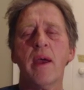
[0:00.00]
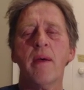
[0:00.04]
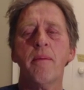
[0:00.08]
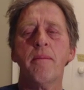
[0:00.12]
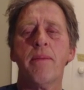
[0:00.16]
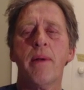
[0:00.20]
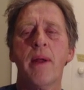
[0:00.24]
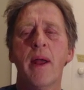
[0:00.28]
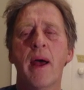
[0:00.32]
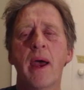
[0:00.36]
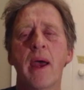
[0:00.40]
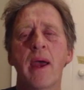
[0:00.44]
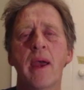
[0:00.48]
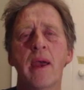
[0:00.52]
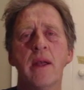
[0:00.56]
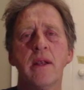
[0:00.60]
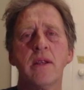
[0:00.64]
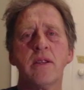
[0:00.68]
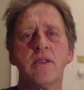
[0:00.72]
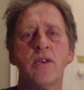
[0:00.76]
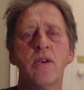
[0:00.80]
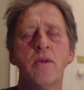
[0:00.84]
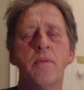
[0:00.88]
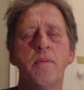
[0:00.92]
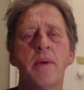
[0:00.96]
play
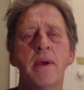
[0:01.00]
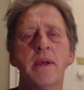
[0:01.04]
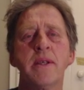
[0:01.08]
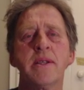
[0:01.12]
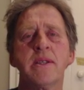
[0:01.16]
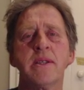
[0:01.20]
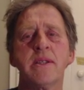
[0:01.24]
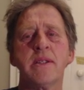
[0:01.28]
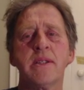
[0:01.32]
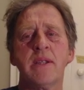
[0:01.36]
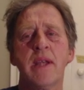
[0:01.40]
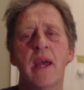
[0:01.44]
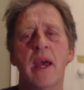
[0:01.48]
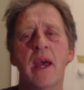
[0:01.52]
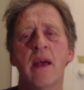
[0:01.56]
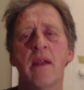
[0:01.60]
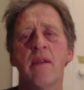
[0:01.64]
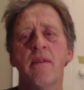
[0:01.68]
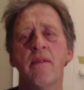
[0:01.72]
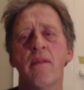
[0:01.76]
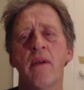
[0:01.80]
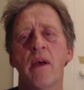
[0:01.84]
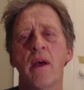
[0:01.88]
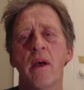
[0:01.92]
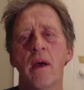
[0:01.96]
two pieces
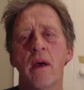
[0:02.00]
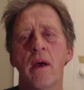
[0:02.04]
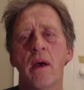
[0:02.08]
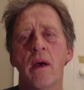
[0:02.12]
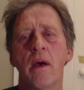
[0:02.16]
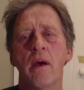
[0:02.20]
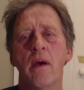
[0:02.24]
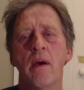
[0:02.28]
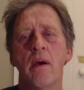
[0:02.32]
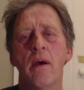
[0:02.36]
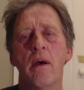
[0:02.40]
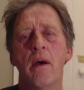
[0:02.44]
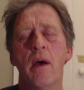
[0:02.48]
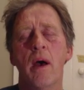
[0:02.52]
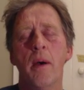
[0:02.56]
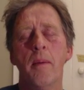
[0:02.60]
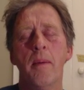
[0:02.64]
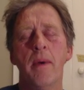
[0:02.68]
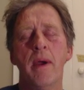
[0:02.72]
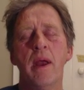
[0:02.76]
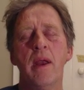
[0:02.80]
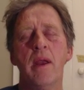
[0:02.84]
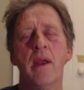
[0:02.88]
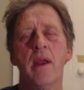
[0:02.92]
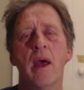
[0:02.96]
down, I
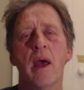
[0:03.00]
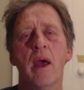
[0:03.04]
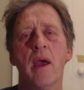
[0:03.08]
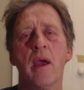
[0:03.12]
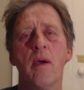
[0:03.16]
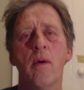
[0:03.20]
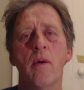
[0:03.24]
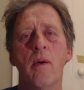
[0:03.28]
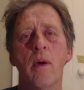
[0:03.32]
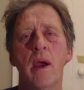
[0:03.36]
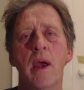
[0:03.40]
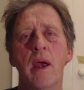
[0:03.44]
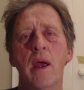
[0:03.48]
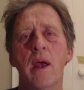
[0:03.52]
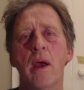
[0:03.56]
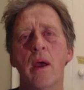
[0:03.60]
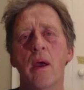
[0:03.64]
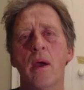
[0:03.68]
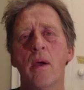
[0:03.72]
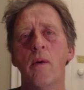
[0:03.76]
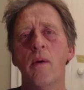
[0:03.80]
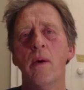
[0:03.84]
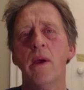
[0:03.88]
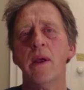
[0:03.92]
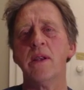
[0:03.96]
mean a
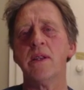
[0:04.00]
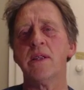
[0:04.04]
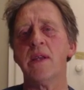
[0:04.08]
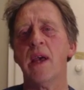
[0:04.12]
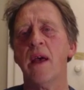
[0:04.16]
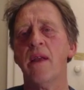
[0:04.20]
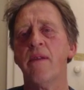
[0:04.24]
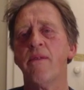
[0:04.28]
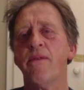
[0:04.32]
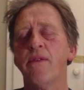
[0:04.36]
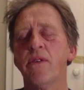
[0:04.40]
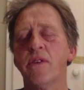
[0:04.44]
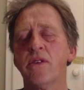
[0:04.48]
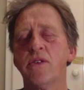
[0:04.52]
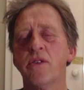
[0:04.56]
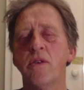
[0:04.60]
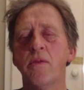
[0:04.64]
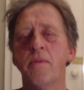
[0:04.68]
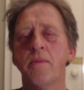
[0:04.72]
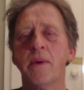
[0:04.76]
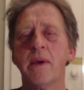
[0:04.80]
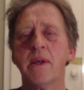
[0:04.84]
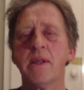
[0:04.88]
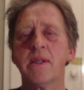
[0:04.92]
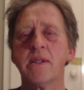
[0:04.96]
queen down for
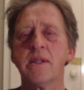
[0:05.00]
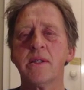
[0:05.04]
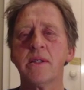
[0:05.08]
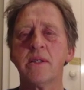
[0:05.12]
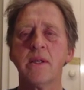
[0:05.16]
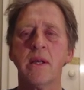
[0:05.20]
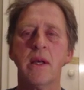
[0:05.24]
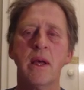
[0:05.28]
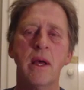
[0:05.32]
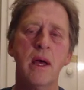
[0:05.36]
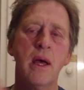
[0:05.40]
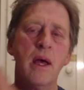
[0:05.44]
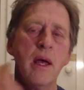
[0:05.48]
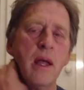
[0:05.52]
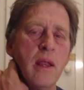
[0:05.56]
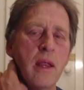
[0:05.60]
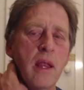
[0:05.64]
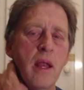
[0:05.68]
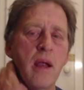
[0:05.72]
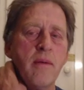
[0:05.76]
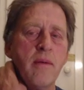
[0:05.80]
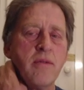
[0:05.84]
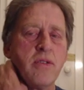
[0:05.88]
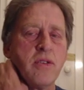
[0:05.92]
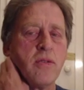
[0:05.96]
two pieces,
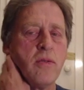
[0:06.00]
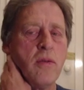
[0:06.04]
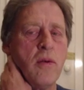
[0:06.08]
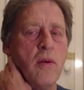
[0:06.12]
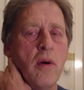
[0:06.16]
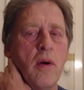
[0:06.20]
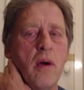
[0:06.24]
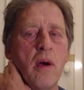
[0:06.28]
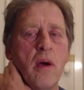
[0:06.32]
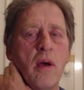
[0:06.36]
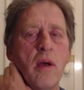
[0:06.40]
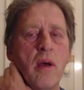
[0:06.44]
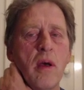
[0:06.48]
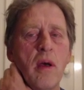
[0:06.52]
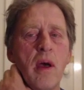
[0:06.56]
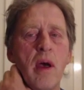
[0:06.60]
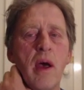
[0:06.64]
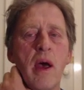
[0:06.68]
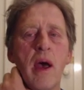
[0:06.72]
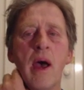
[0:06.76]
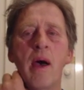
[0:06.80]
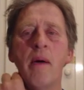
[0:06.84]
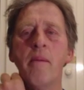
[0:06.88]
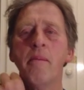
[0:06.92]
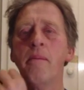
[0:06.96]
then I'm sure
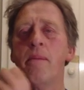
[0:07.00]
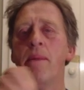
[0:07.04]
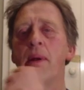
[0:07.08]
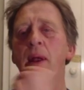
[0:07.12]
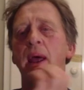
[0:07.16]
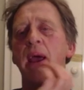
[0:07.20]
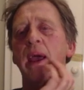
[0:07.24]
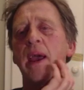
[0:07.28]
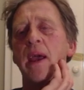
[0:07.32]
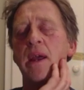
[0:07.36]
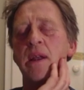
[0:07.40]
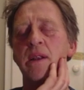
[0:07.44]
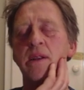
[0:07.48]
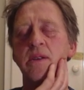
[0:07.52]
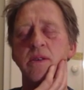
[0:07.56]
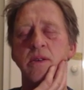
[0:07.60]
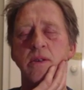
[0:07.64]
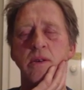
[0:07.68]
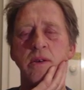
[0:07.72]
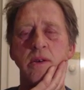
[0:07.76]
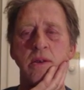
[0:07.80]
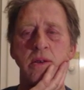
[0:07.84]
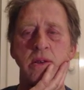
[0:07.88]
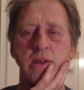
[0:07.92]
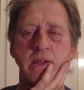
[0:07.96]
black can
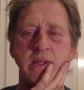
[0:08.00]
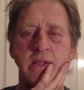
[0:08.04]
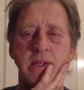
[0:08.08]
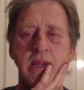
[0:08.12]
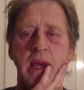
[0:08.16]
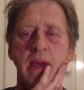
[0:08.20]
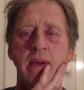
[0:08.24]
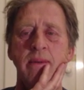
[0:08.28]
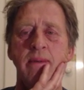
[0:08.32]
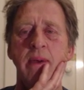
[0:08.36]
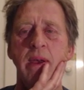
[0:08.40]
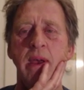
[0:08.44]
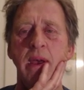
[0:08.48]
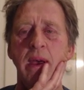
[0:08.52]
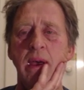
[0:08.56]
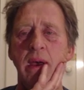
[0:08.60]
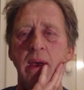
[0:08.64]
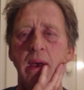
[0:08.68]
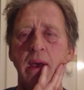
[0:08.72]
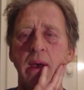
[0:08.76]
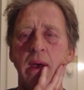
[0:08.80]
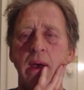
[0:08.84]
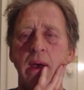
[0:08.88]
do the same here.